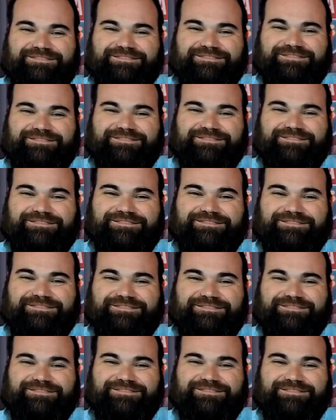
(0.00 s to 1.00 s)

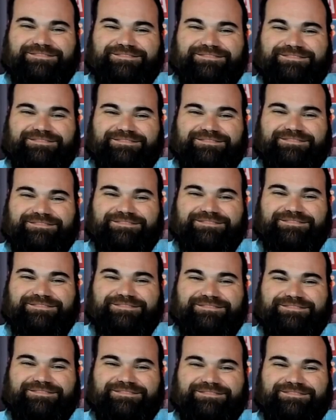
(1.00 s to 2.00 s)

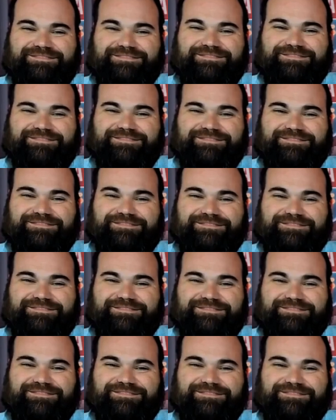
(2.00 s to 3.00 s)

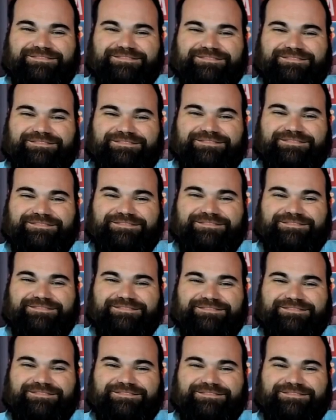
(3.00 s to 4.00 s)

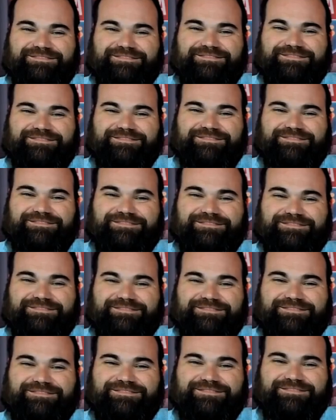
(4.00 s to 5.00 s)

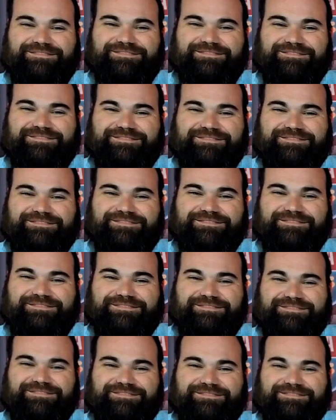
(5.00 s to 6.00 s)

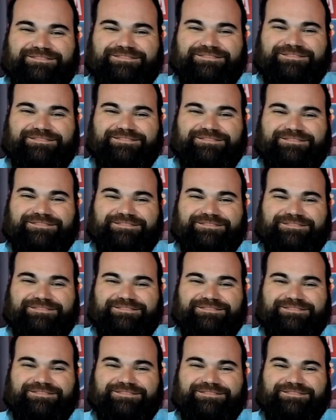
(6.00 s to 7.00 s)

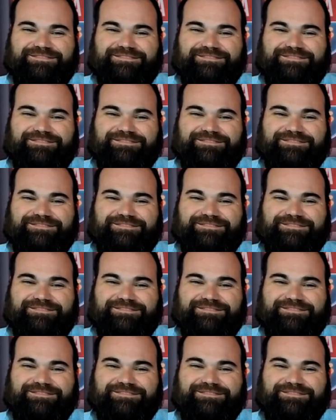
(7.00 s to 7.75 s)
No words are spoken by the person on screen.